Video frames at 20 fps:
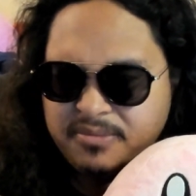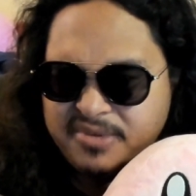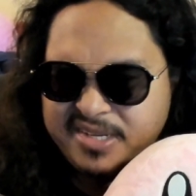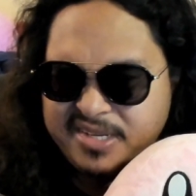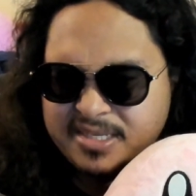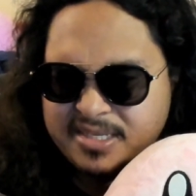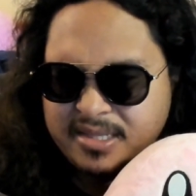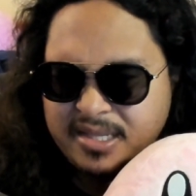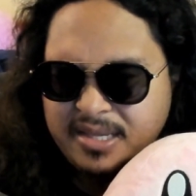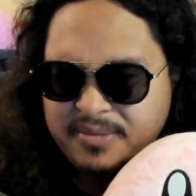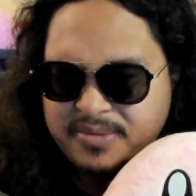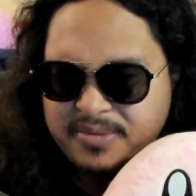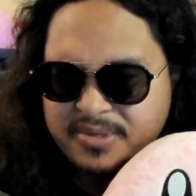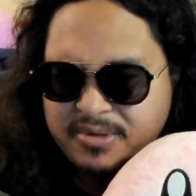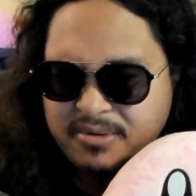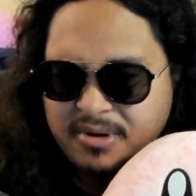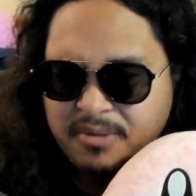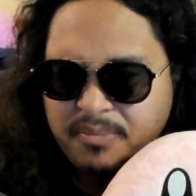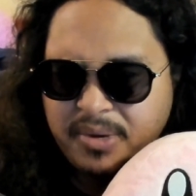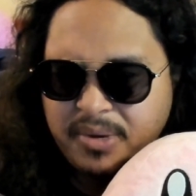We sleep
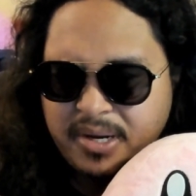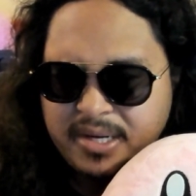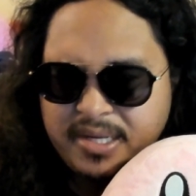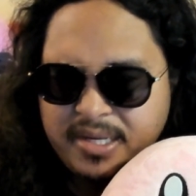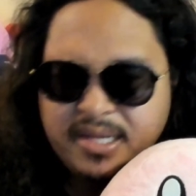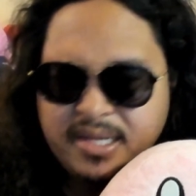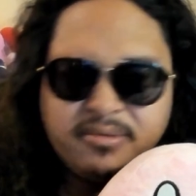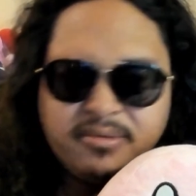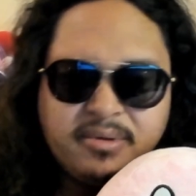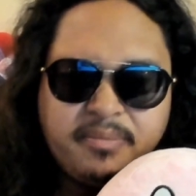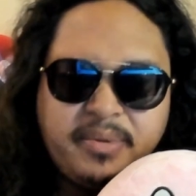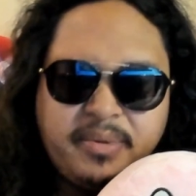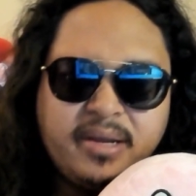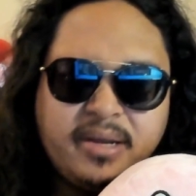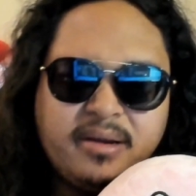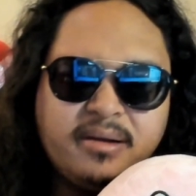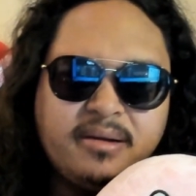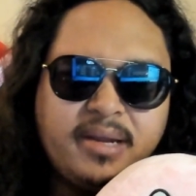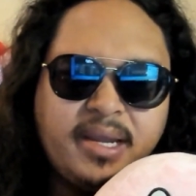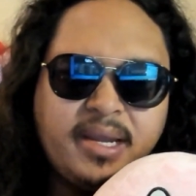so our body can
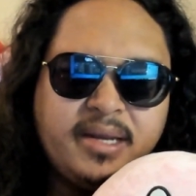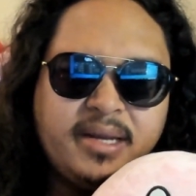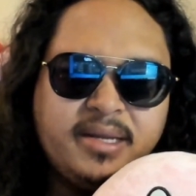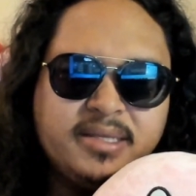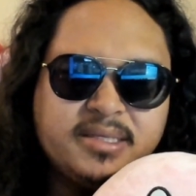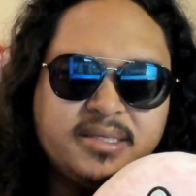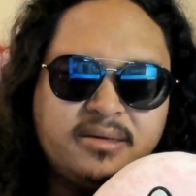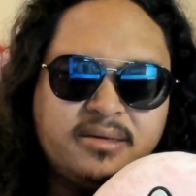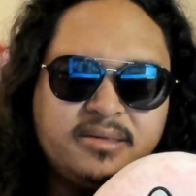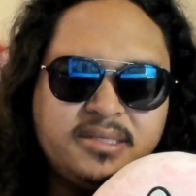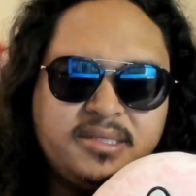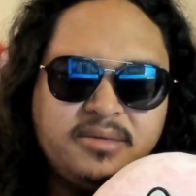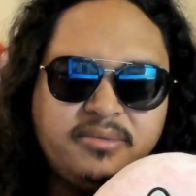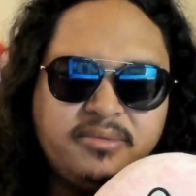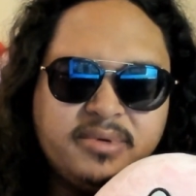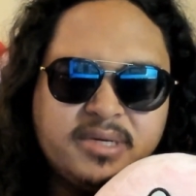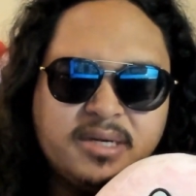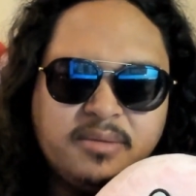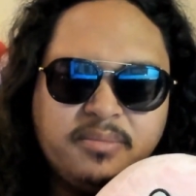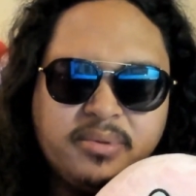repair, and it's also
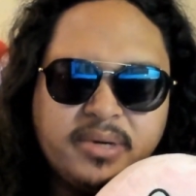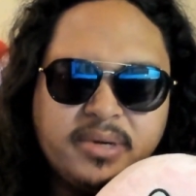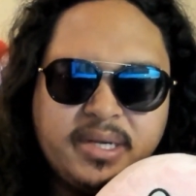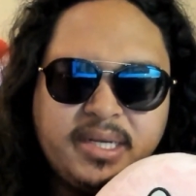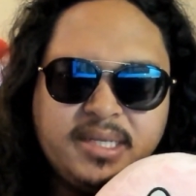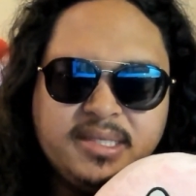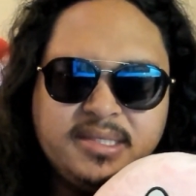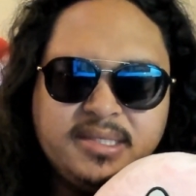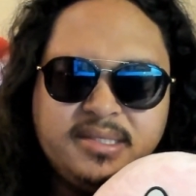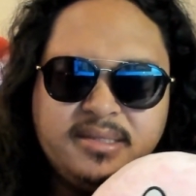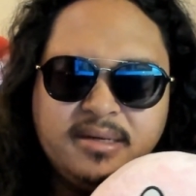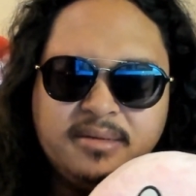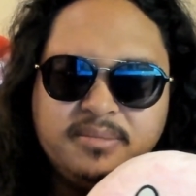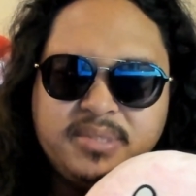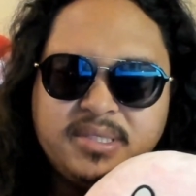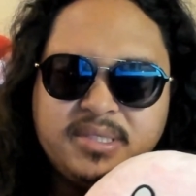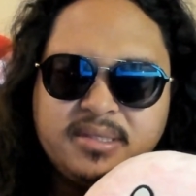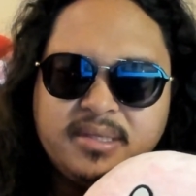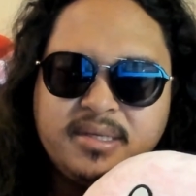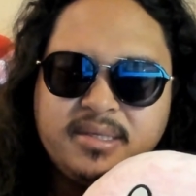when our brain
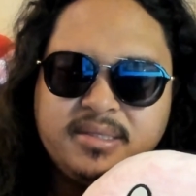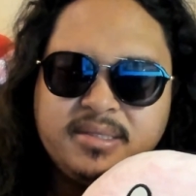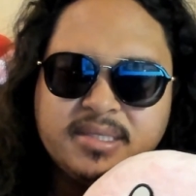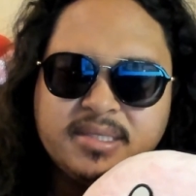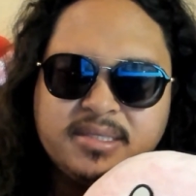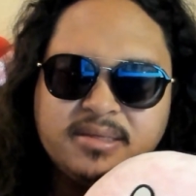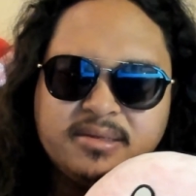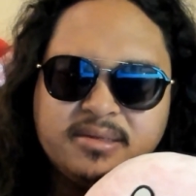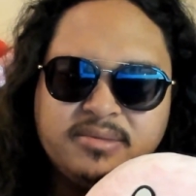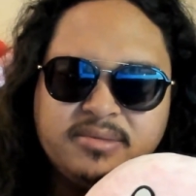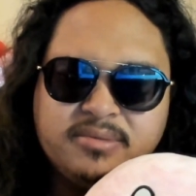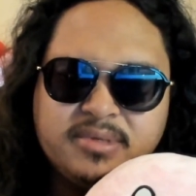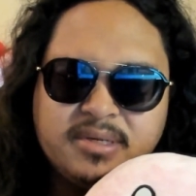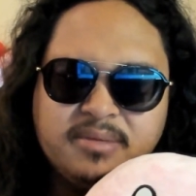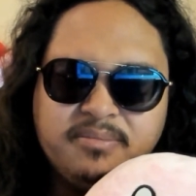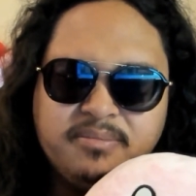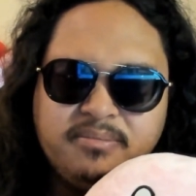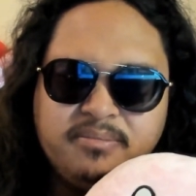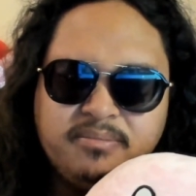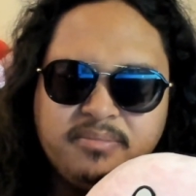dumps things. It's also when our
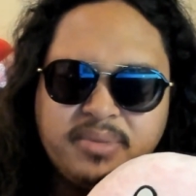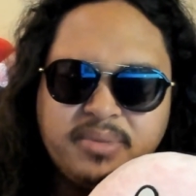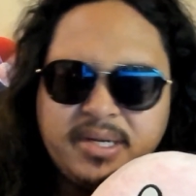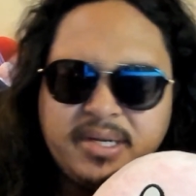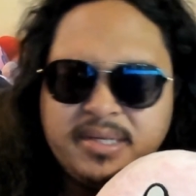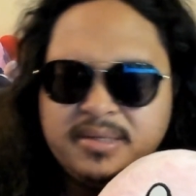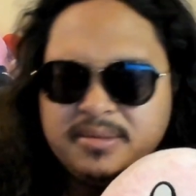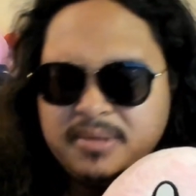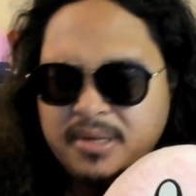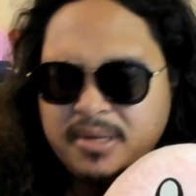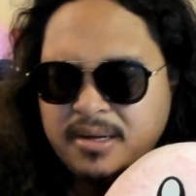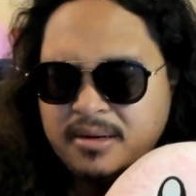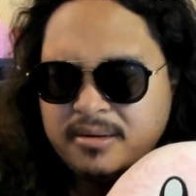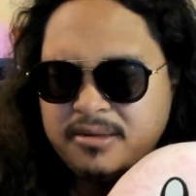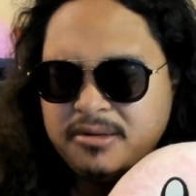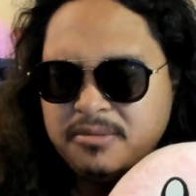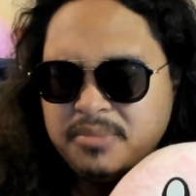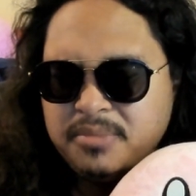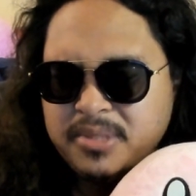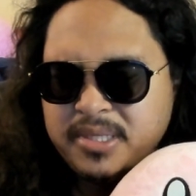brain
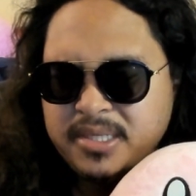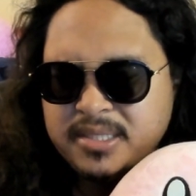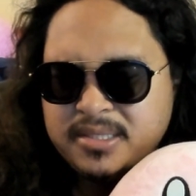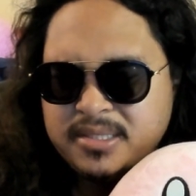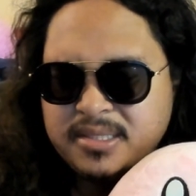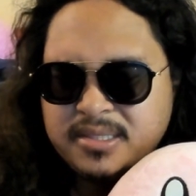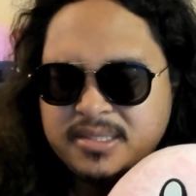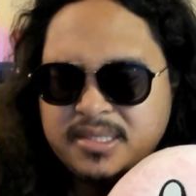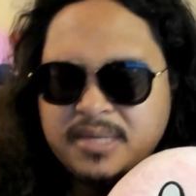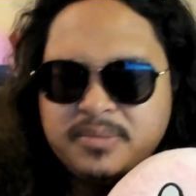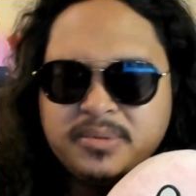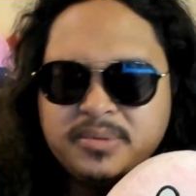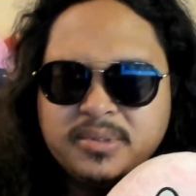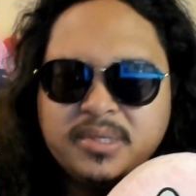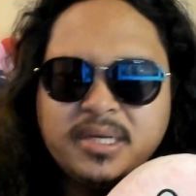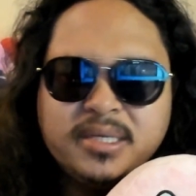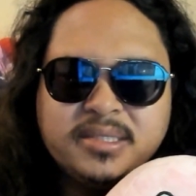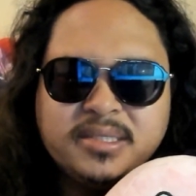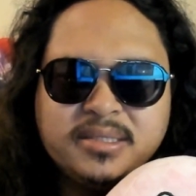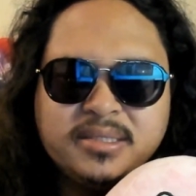arguably is
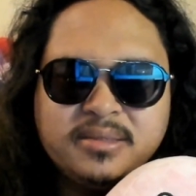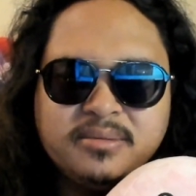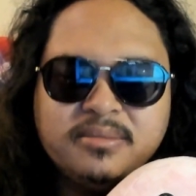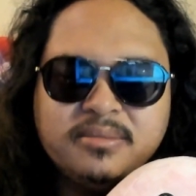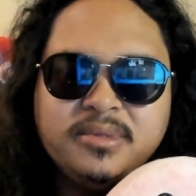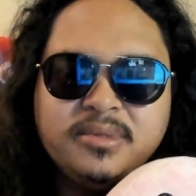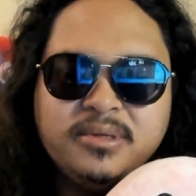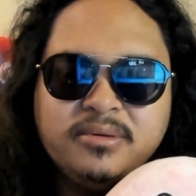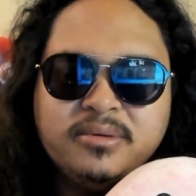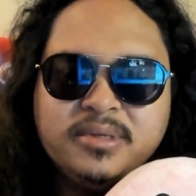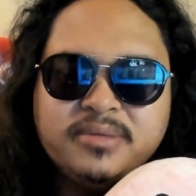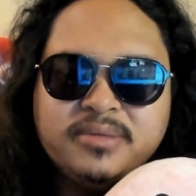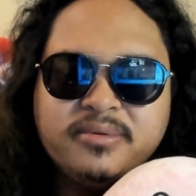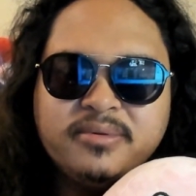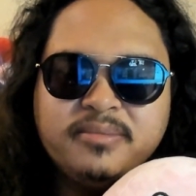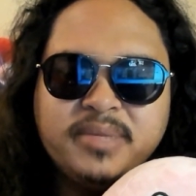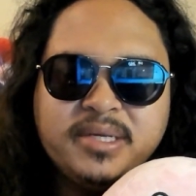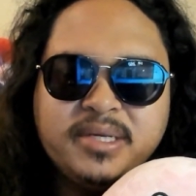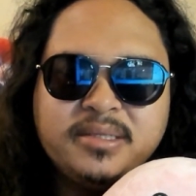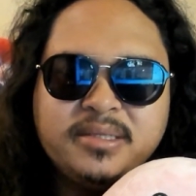conceptualizing new
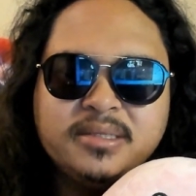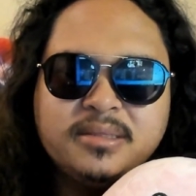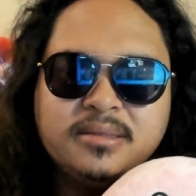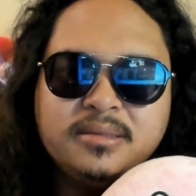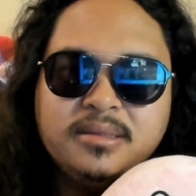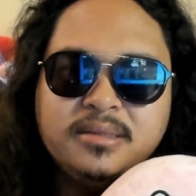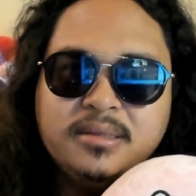information.